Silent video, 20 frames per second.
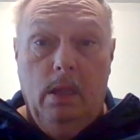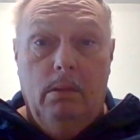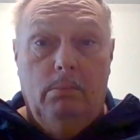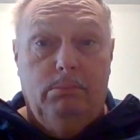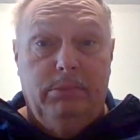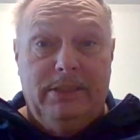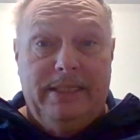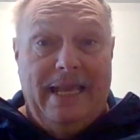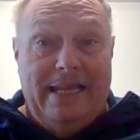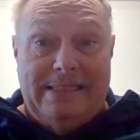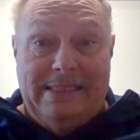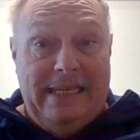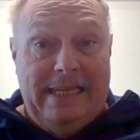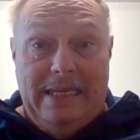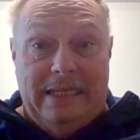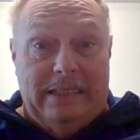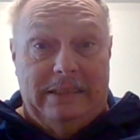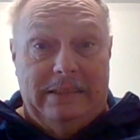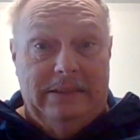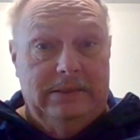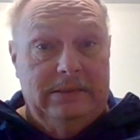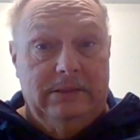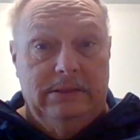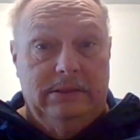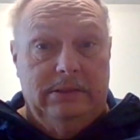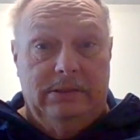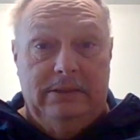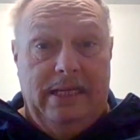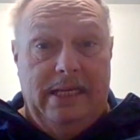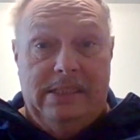But that's it.
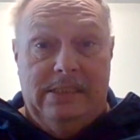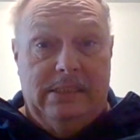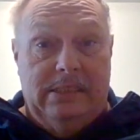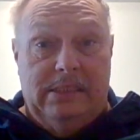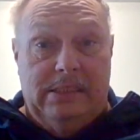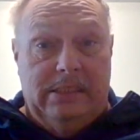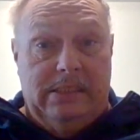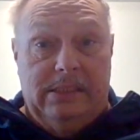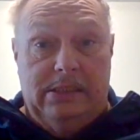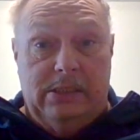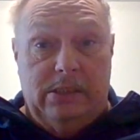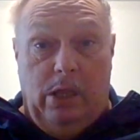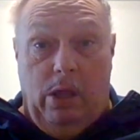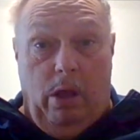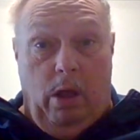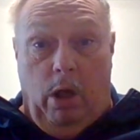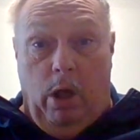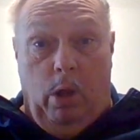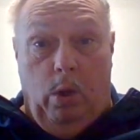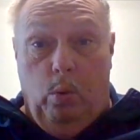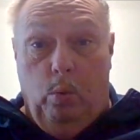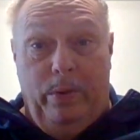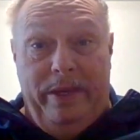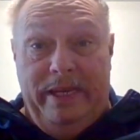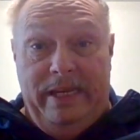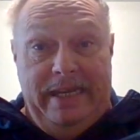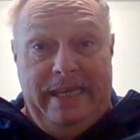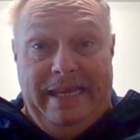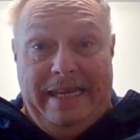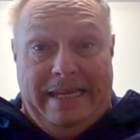That's all we
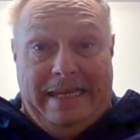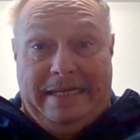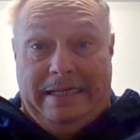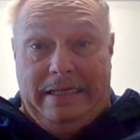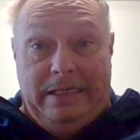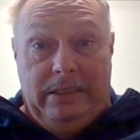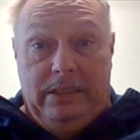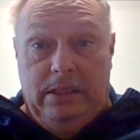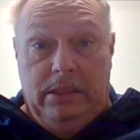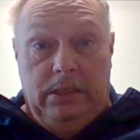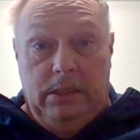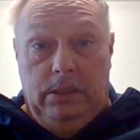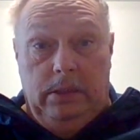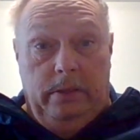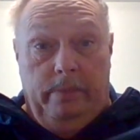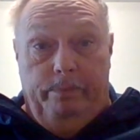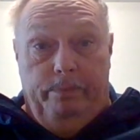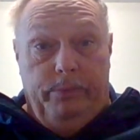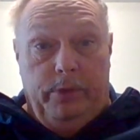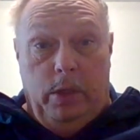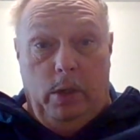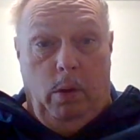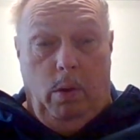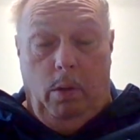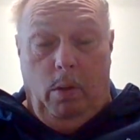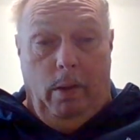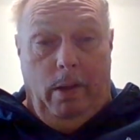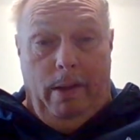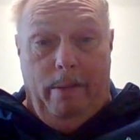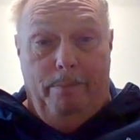need. You
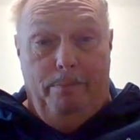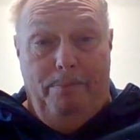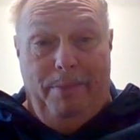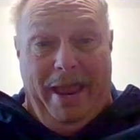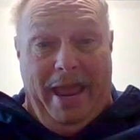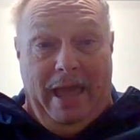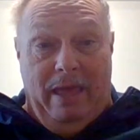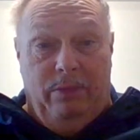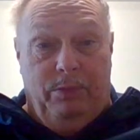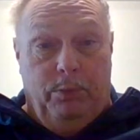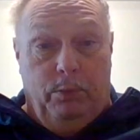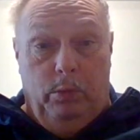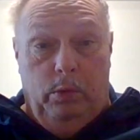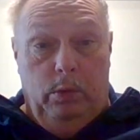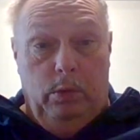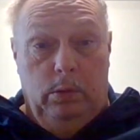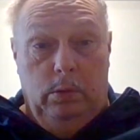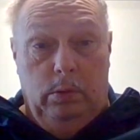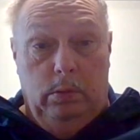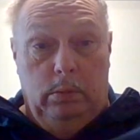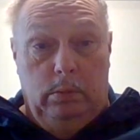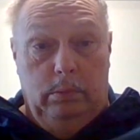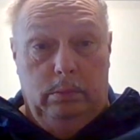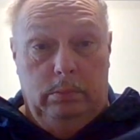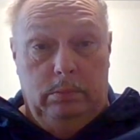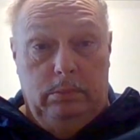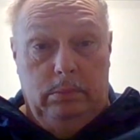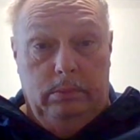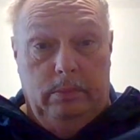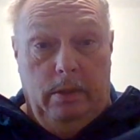know, a
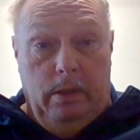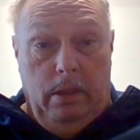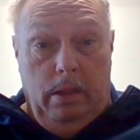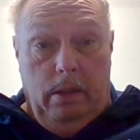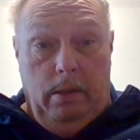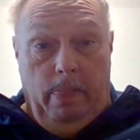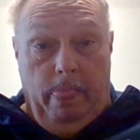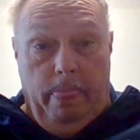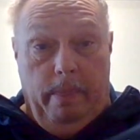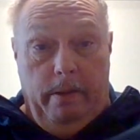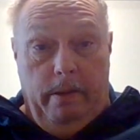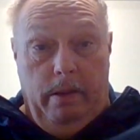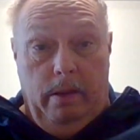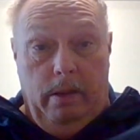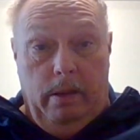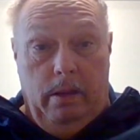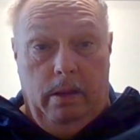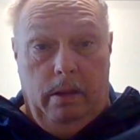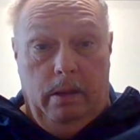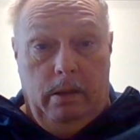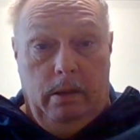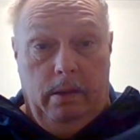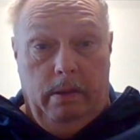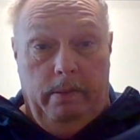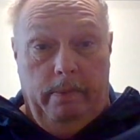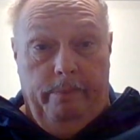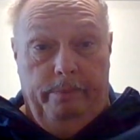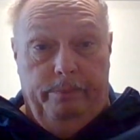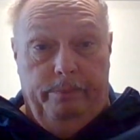bathroom, uh,